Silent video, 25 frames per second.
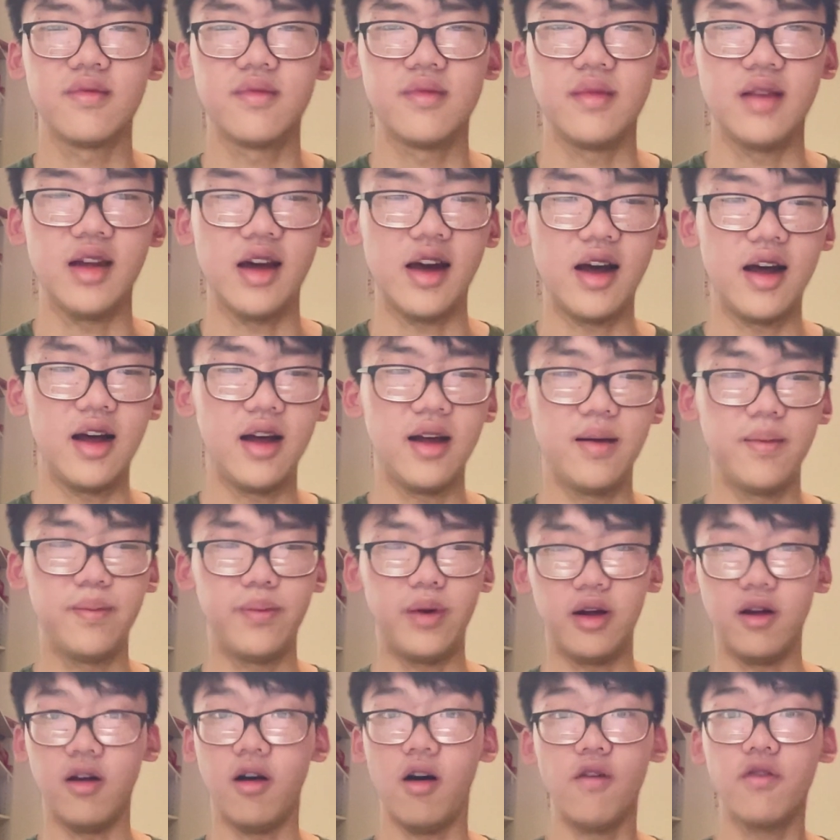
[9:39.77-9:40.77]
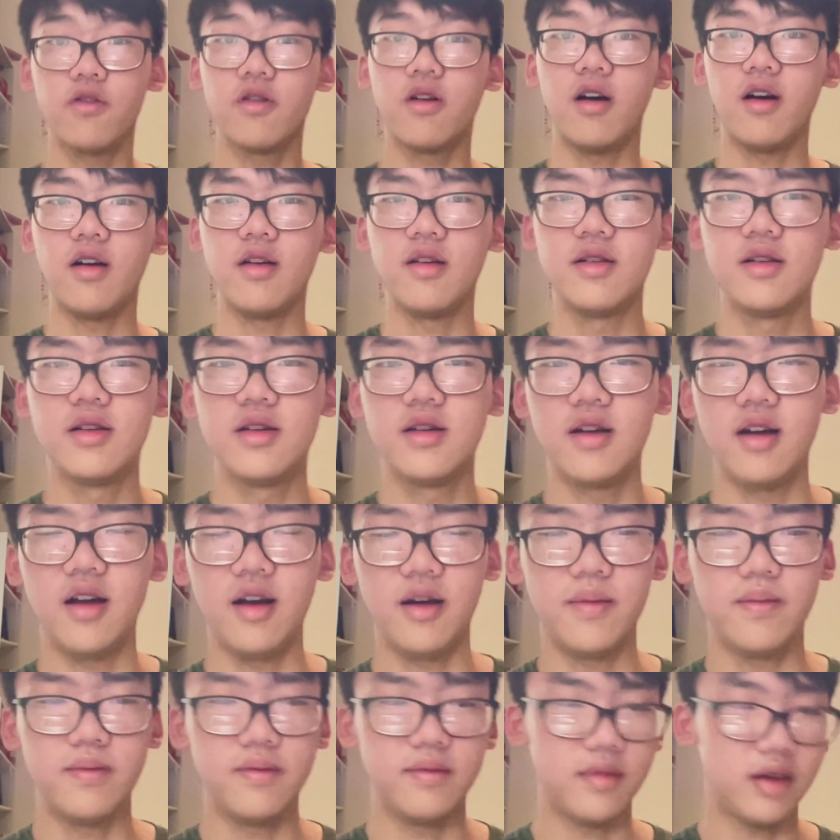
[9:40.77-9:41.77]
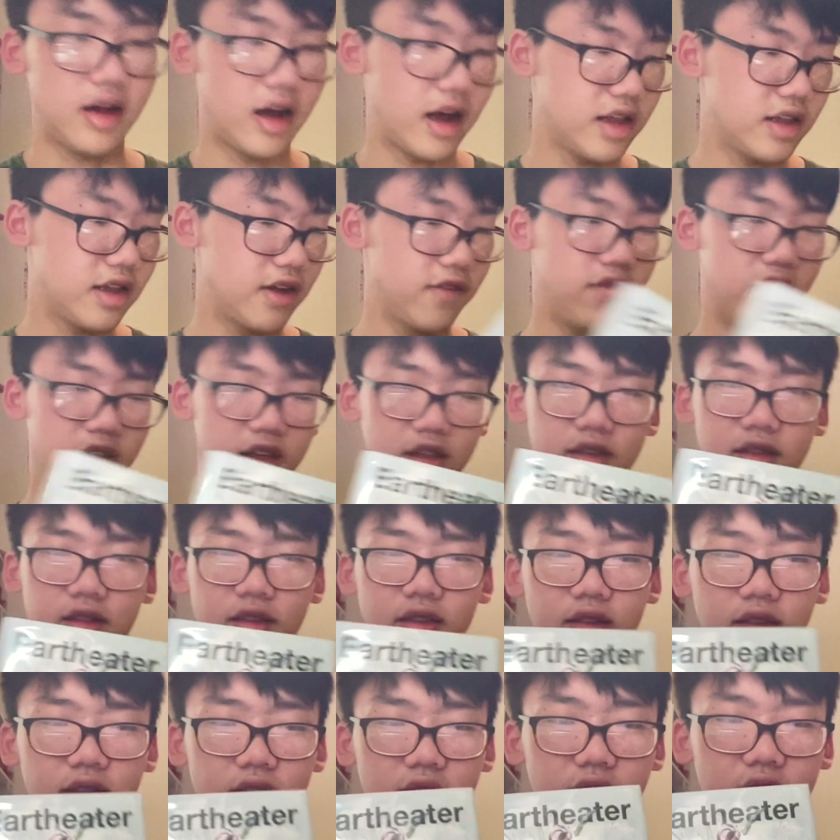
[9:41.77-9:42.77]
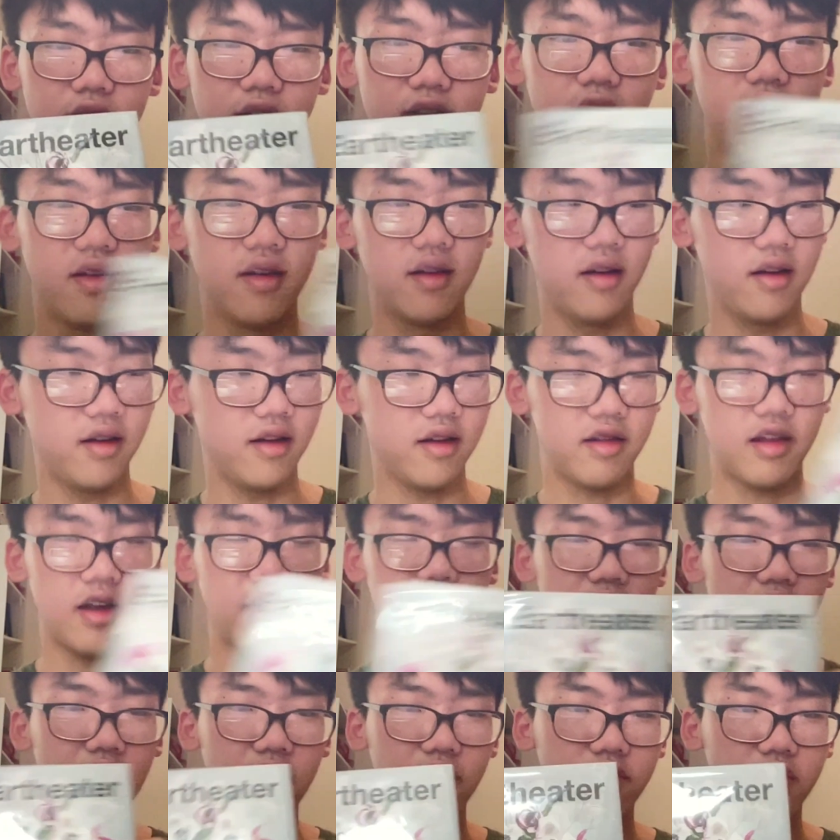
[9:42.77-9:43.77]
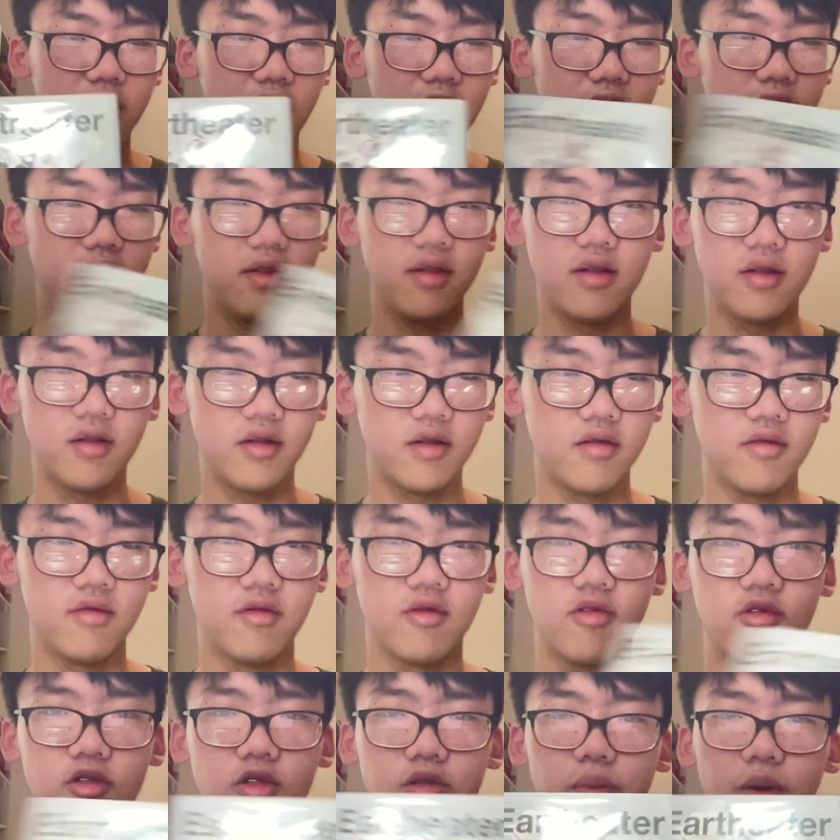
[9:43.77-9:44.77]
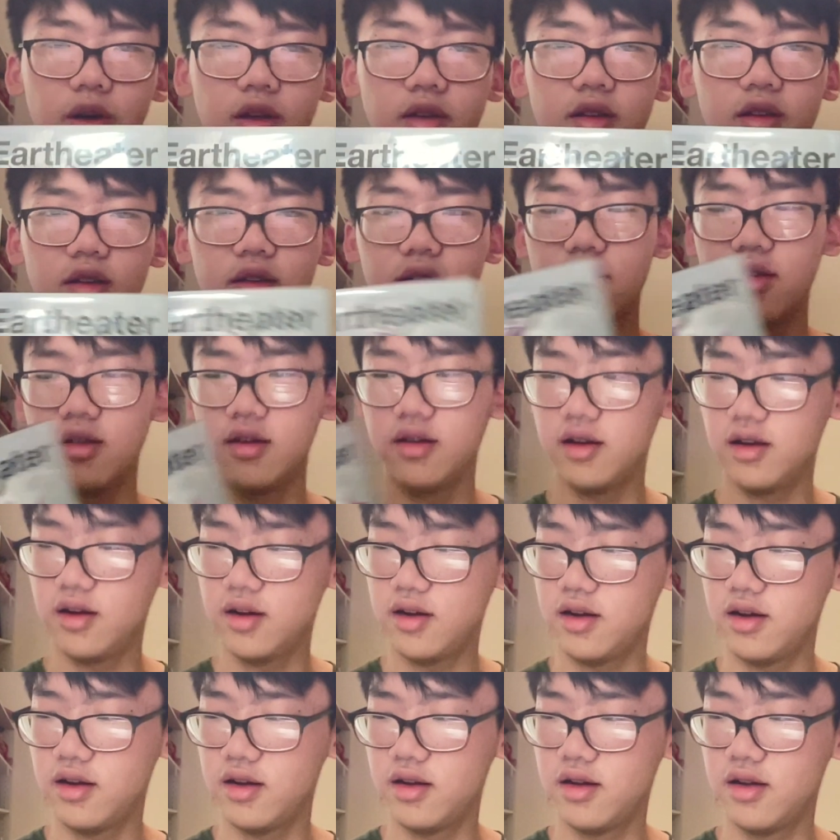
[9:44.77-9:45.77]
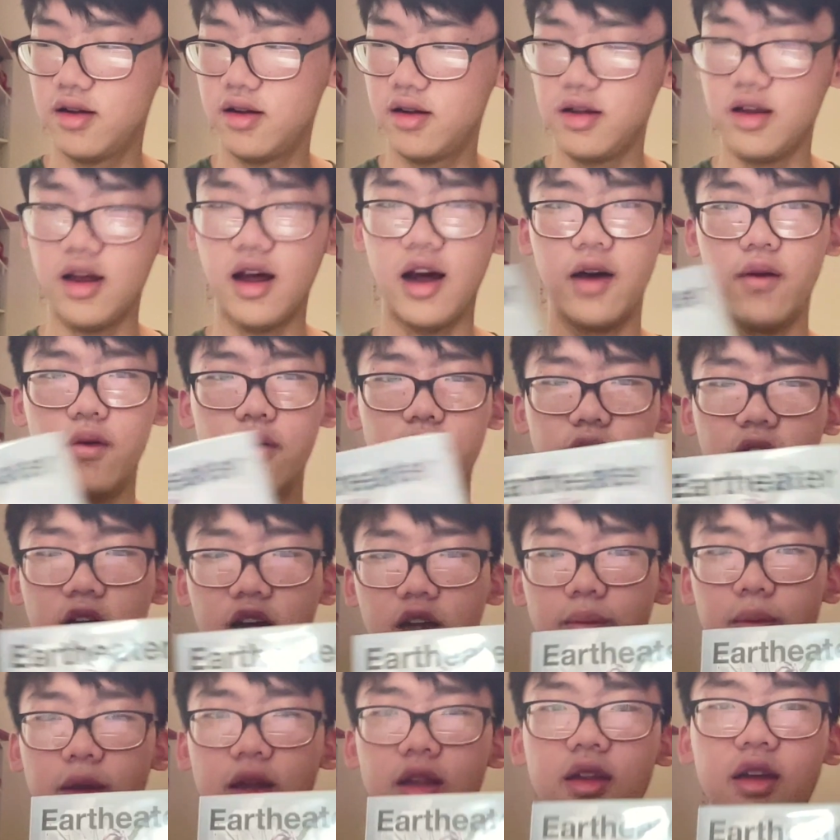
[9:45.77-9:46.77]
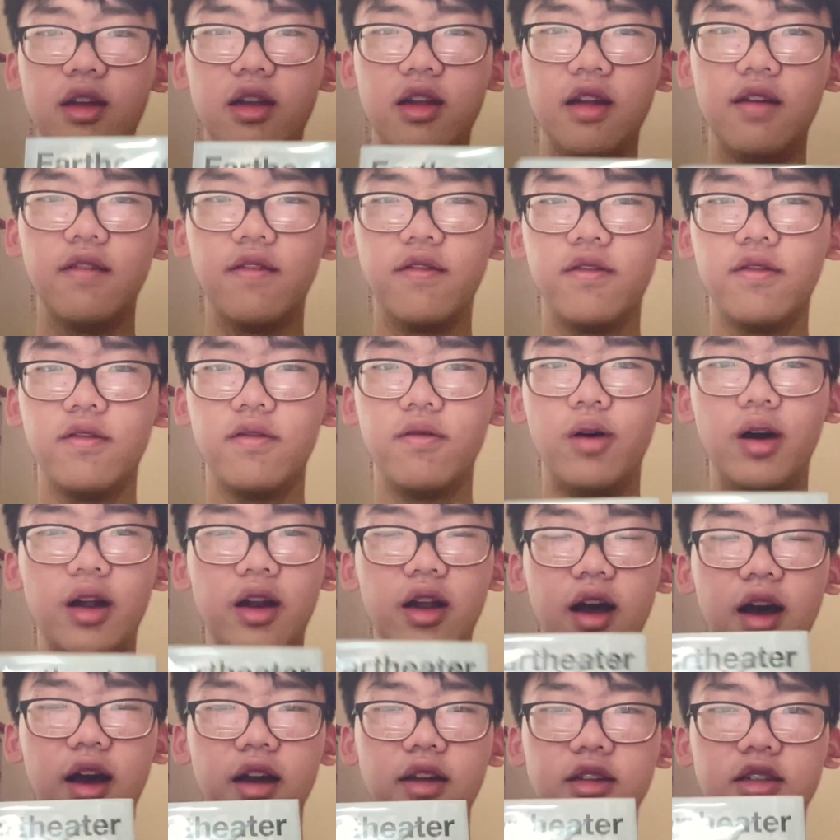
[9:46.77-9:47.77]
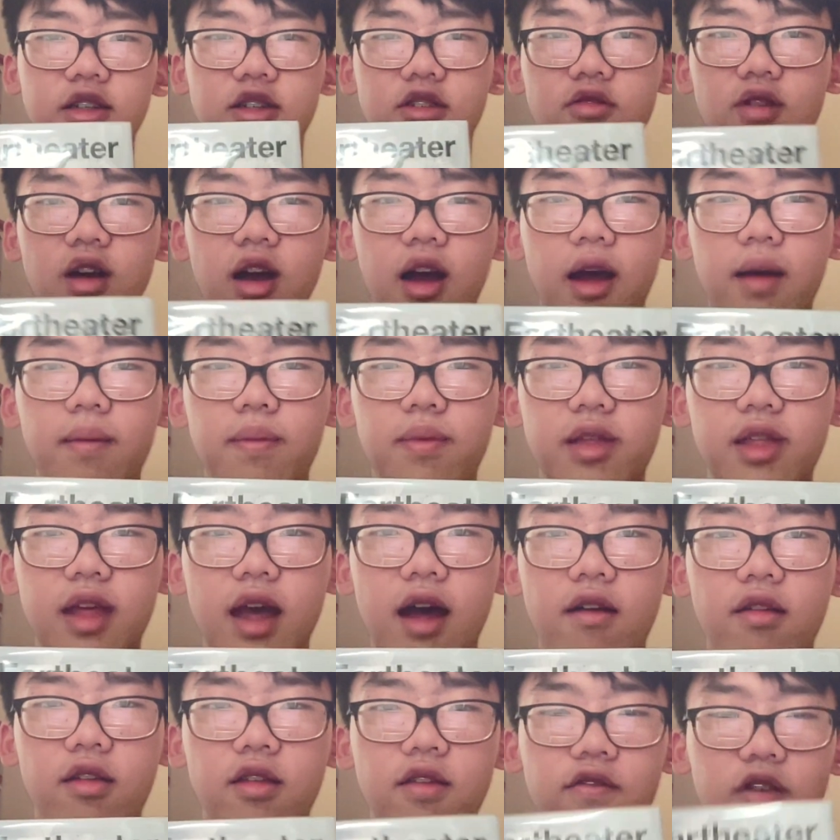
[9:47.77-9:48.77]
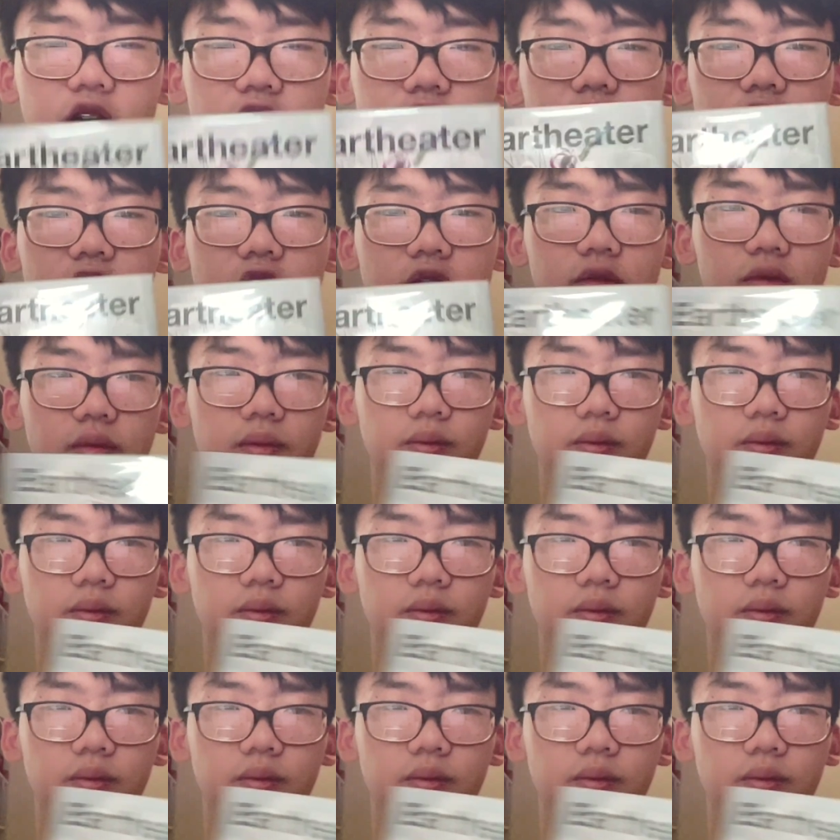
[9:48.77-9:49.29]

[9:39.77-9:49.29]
yeah. But overall, I give this 7 out of 10. Good book. Yeah, I would recommend it if what I described sounds fun to you.